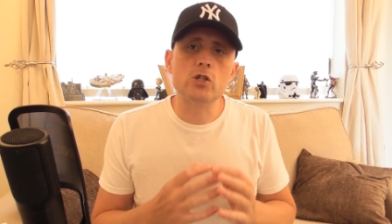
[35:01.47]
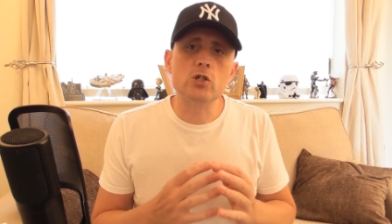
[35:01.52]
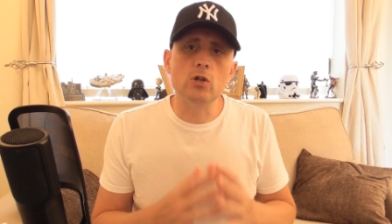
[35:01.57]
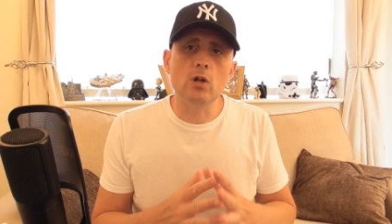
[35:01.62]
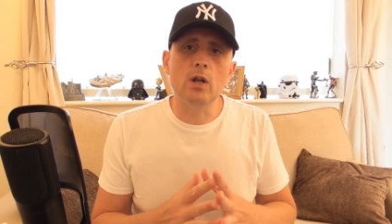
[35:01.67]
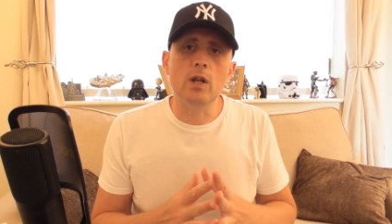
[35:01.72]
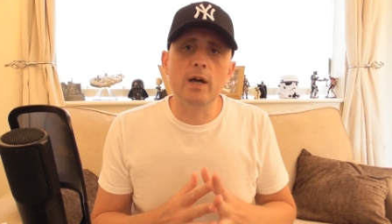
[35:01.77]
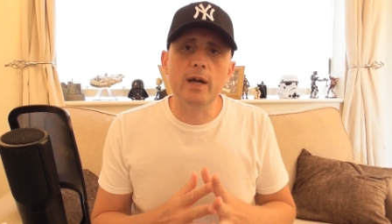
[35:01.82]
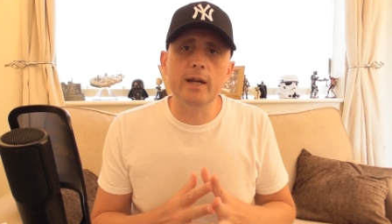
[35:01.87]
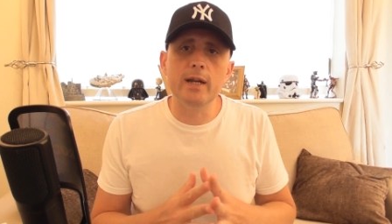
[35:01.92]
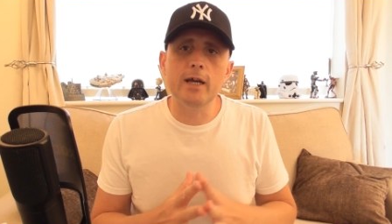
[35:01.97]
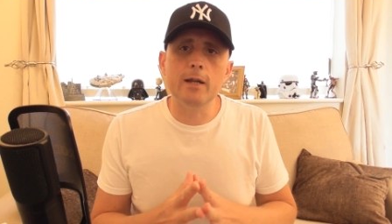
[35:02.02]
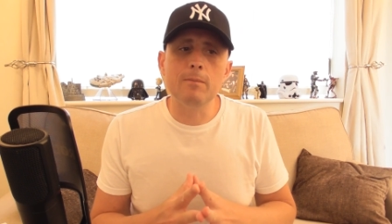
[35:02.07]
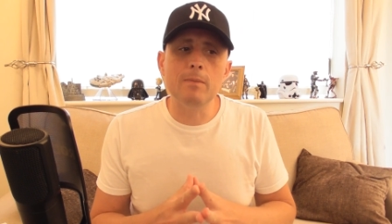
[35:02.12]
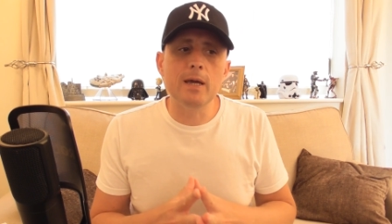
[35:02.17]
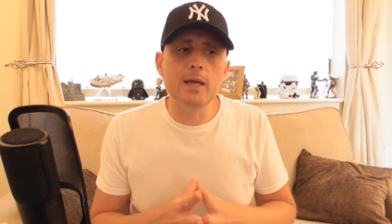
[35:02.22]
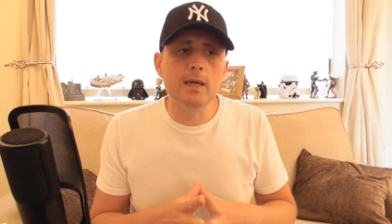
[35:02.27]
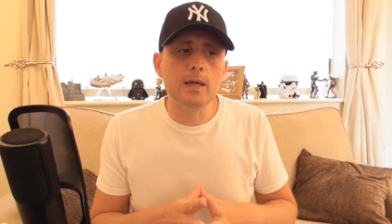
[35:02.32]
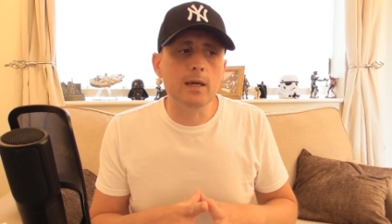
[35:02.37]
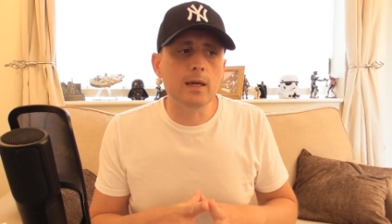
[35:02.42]
that it's not
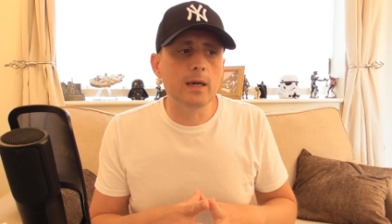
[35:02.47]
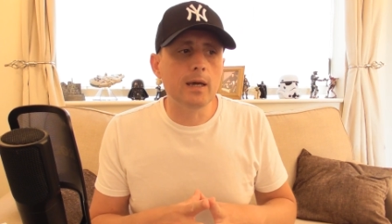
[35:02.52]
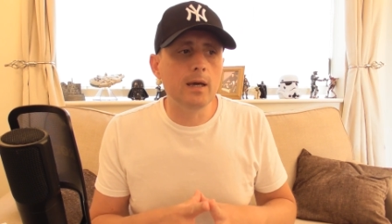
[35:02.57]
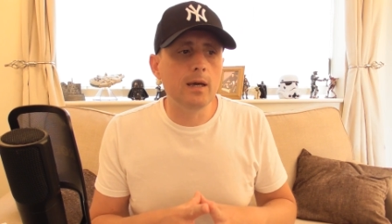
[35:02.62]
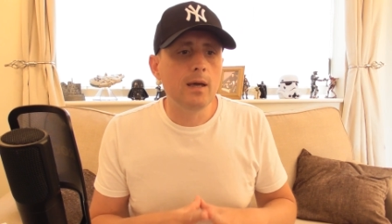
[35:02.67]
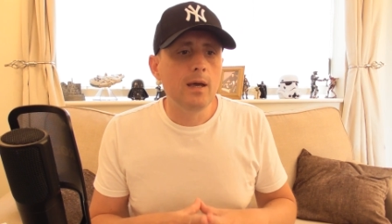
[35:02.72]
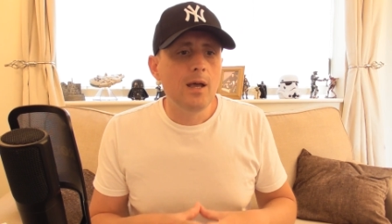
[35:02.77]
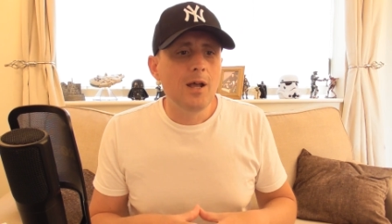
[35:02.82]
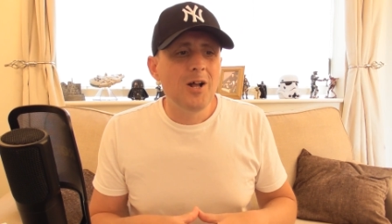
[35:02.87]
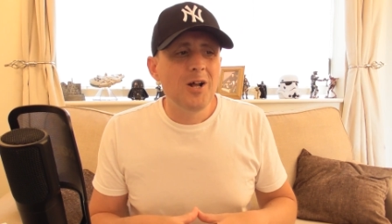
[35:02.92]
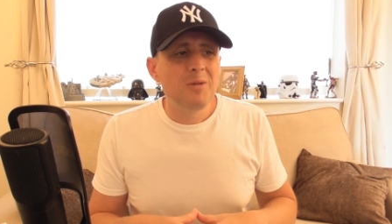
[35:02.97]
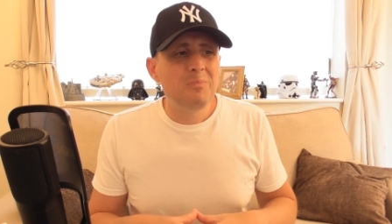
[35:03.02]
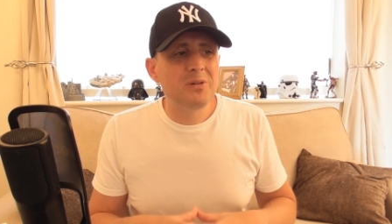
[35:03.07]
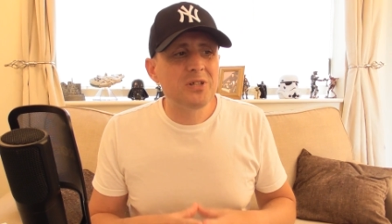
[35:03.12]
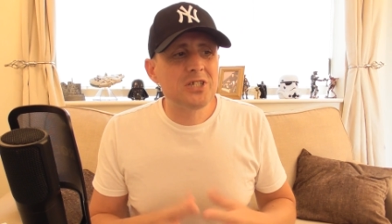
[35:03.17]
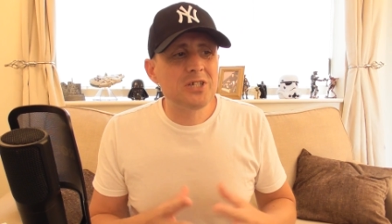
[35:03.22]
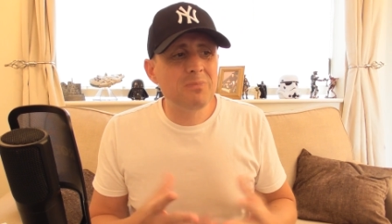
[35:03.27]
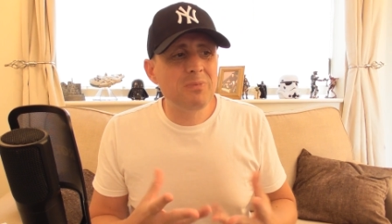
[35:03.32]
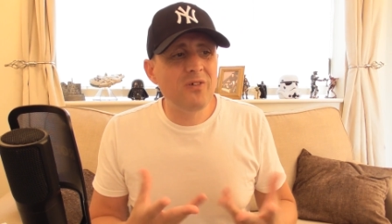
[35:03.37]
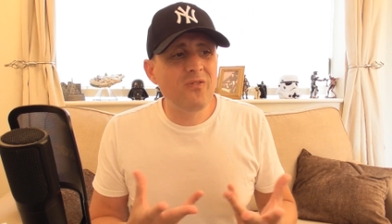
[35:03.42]
Lionhead making it.
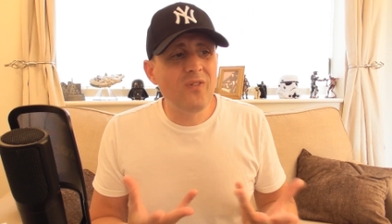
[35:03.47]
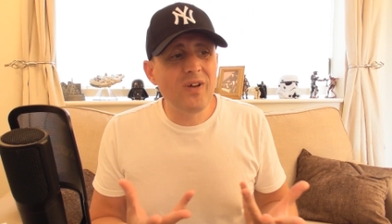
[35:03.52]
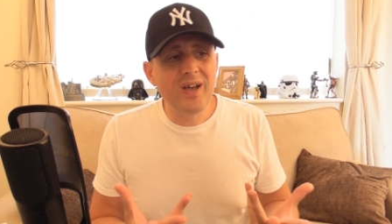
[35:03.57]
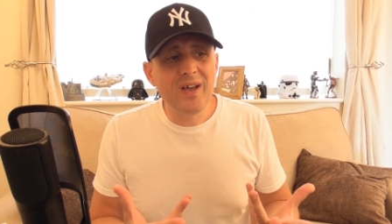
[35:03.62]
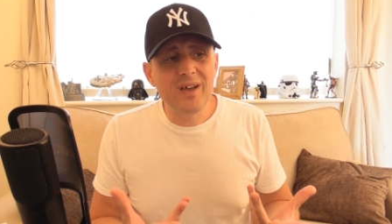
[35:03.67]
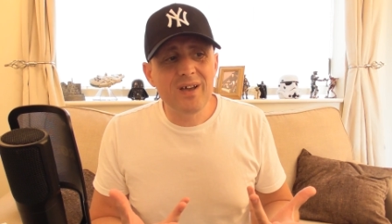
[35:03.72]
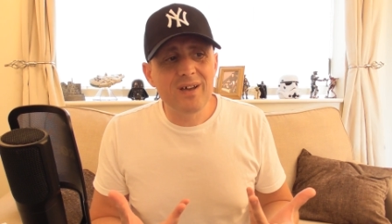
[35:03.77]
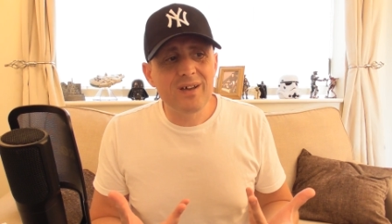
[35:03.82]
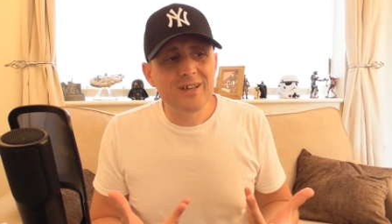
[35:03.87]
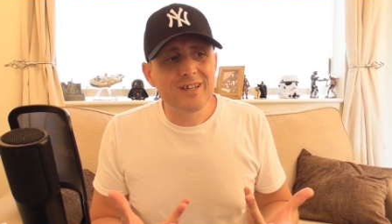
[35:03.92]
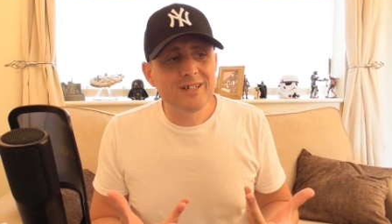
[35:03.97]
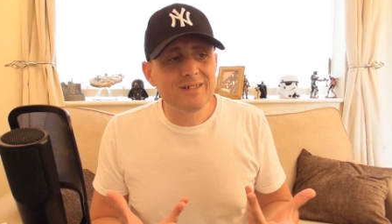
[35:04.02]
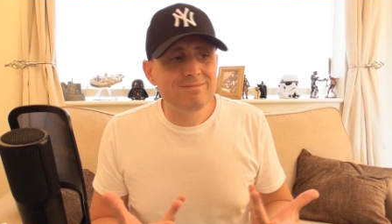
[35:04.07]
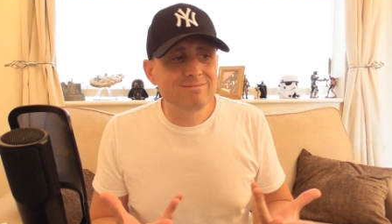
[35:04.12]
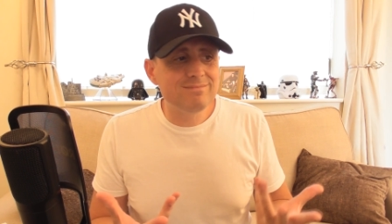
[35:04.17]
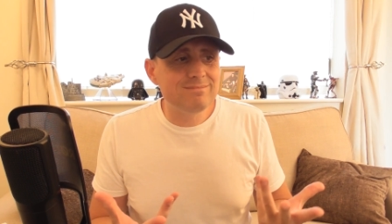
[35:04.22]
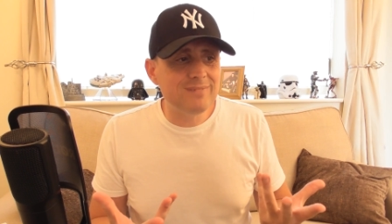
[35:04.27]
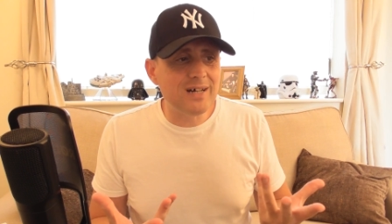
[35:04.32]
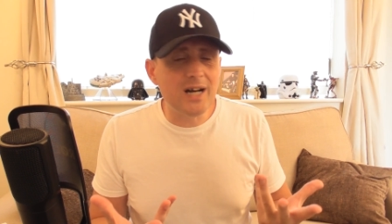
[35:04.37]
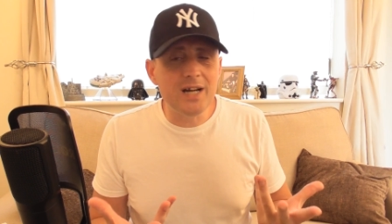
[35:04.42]
But to be
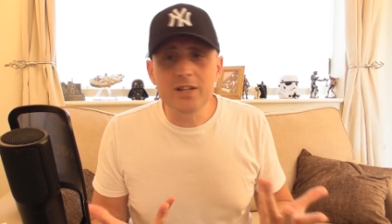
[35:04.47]
fair,